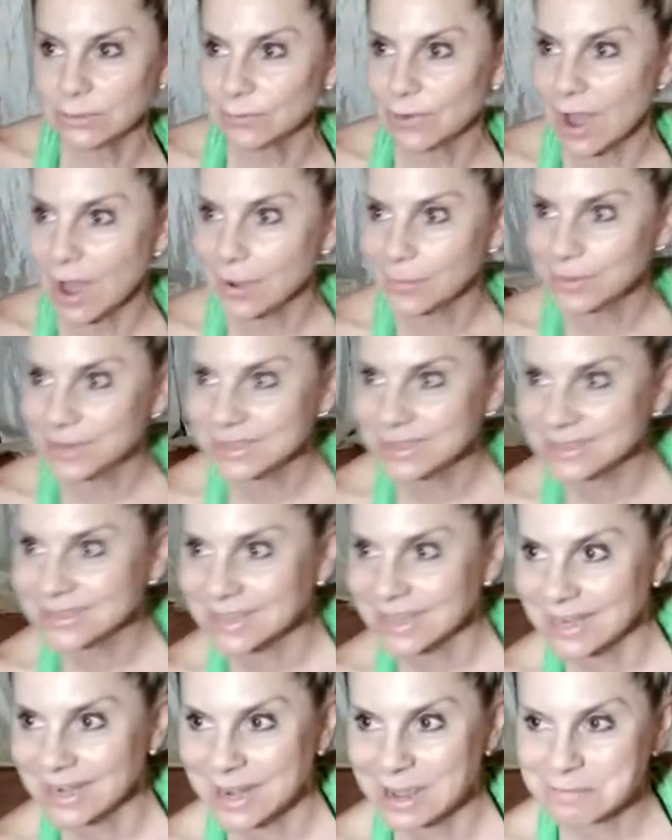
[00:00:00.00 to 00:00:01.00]
Robbins,
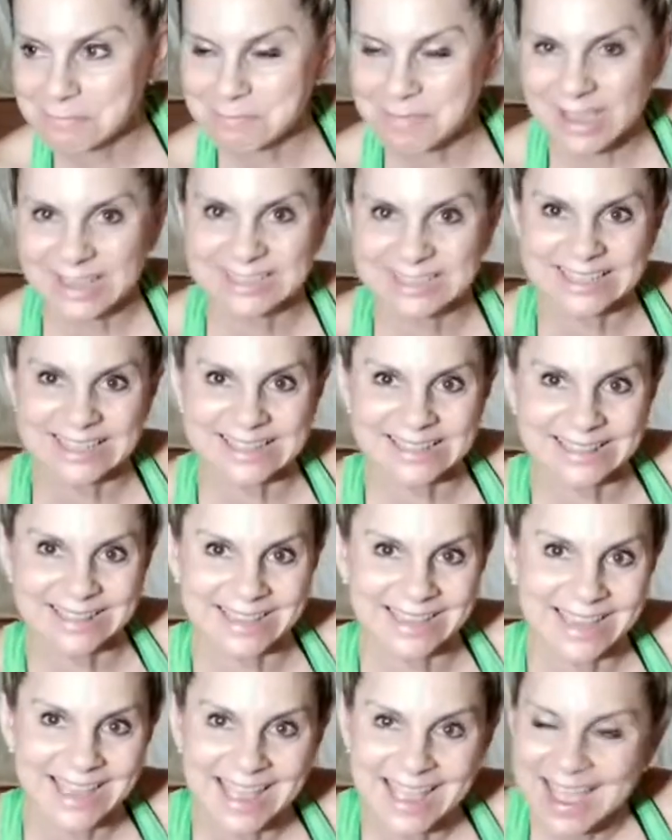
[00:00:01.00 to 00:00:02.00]
and I'm
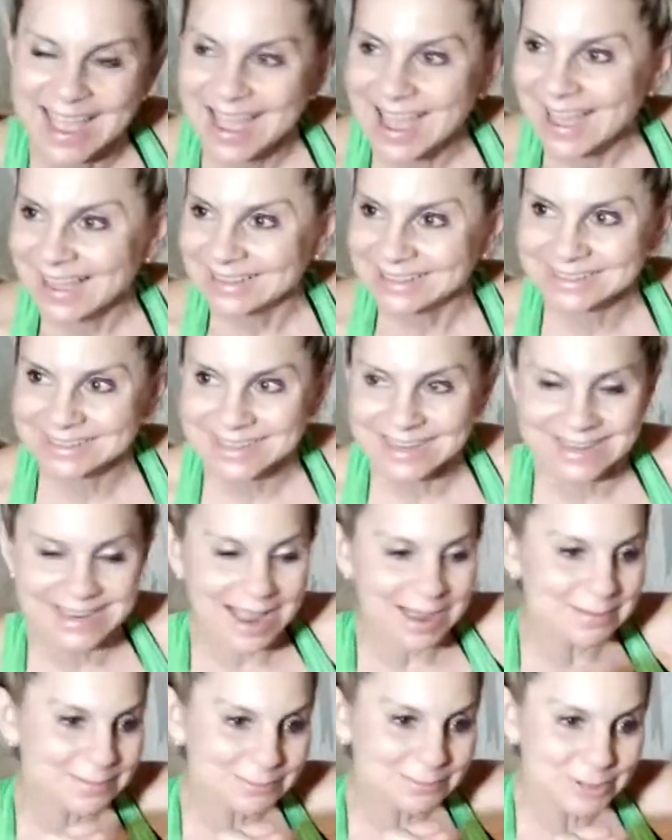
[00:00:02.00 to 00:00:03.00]
basically, it's like
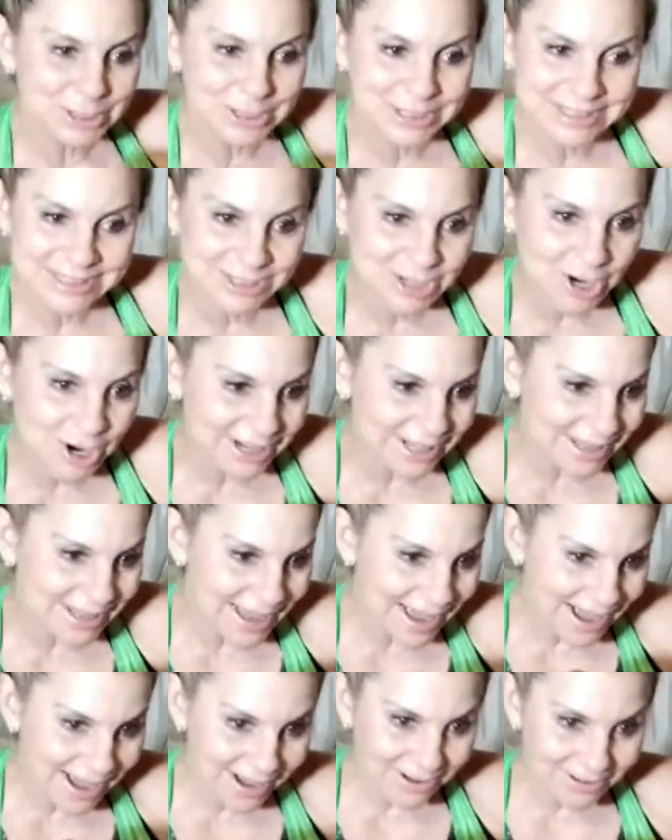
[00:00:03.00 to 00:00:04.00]
I'm really starting
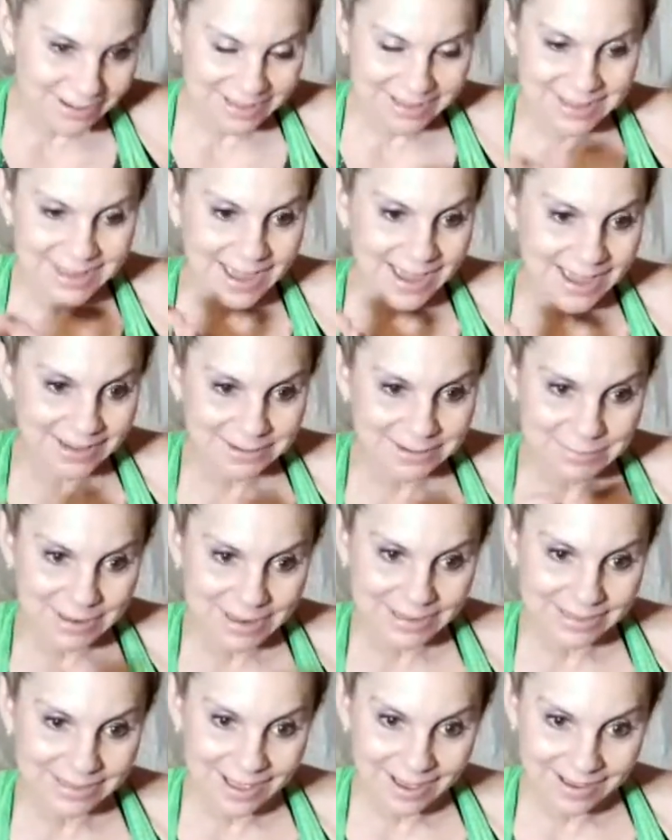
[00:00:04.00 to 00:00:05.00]
out again in my
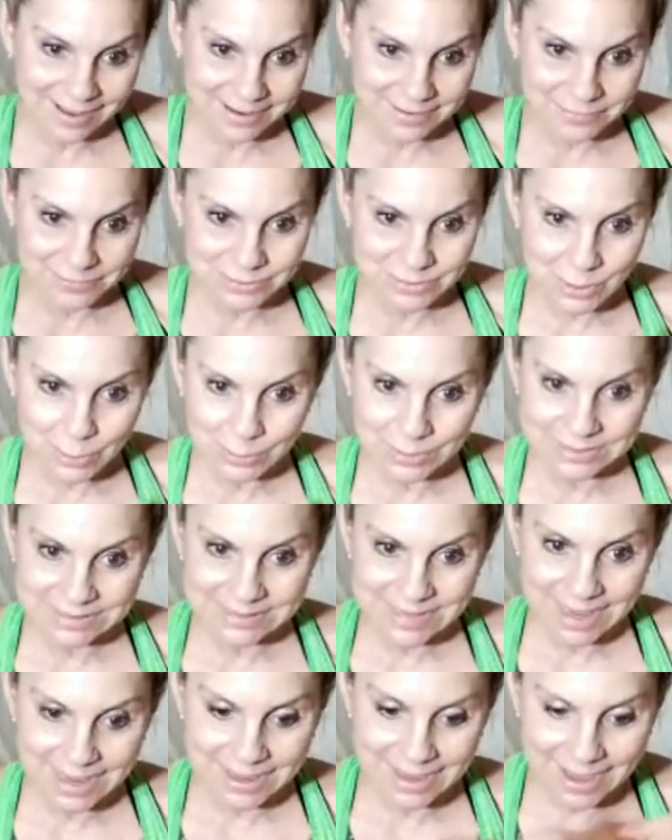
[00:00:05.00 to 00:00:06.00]
life. So it's
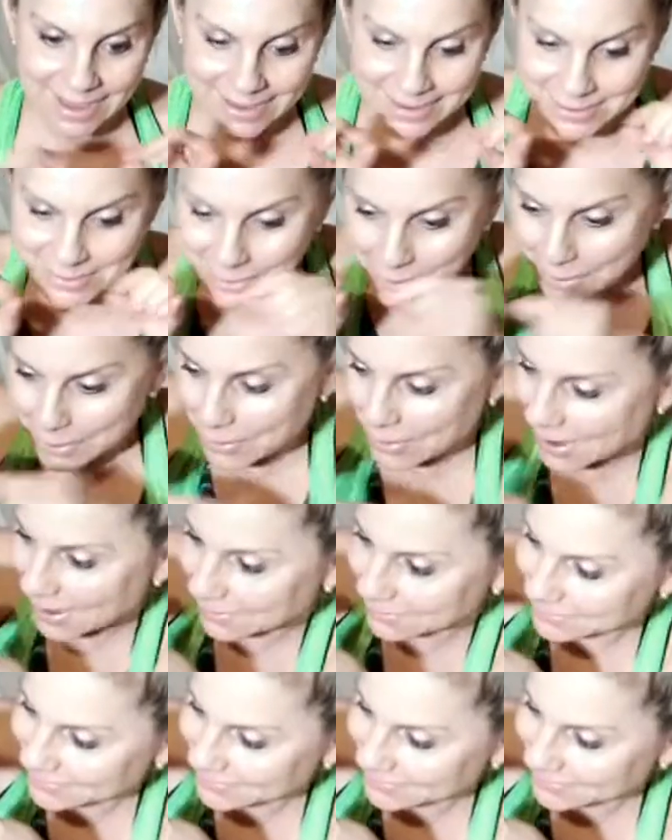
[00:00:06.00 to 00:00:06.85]
like, you know, I'm